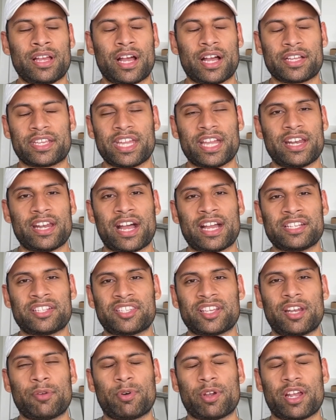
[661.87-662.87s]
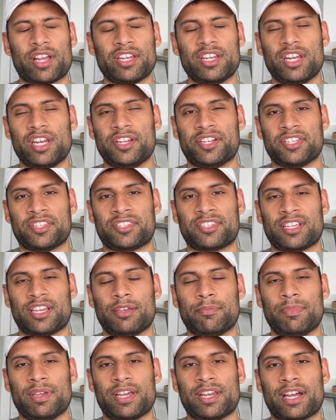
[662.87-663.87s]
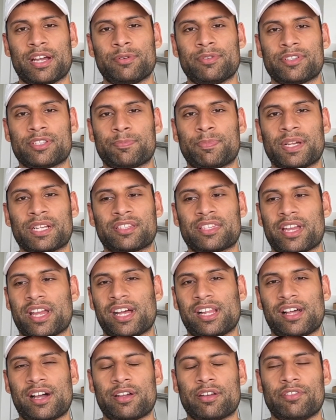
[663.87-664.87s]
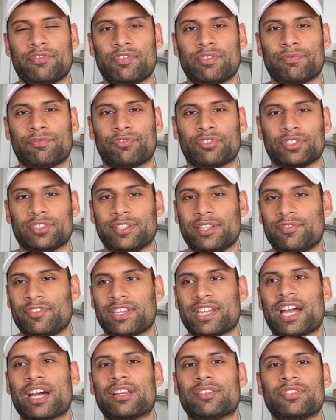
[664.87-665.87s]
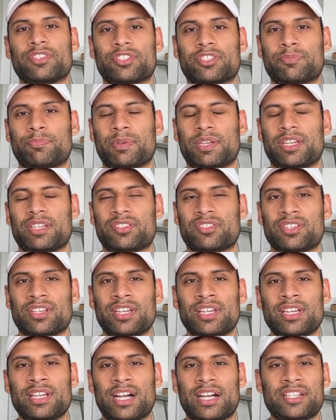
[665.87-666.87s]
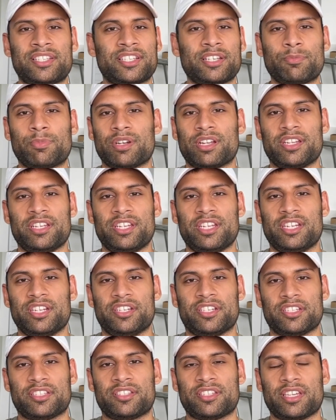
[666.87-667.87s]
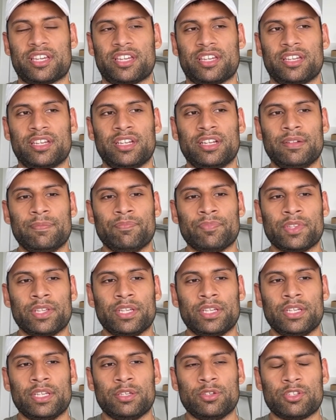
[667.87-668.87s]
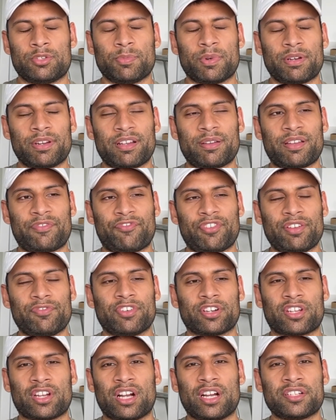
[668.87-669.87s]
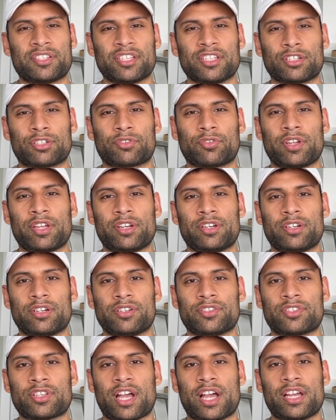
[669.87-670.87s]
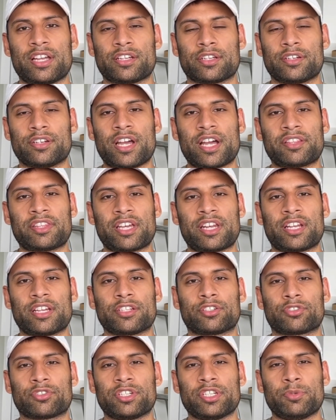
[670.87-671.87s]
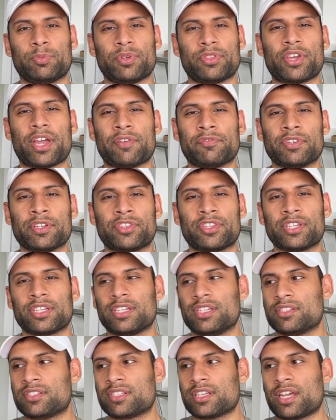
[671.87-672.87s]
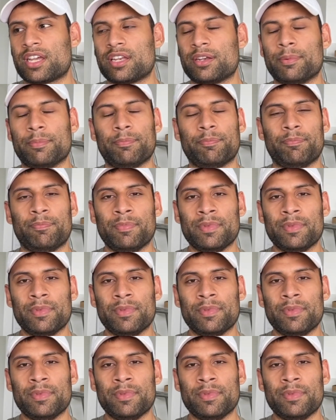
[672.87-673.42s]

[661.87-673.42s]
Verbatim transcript: Again, I said what I needed to say, man. I respect the hell out of him for leaving out of this space. I said what I needed to say. He was one of my favorite content creators. I not that I agreed with everything he said.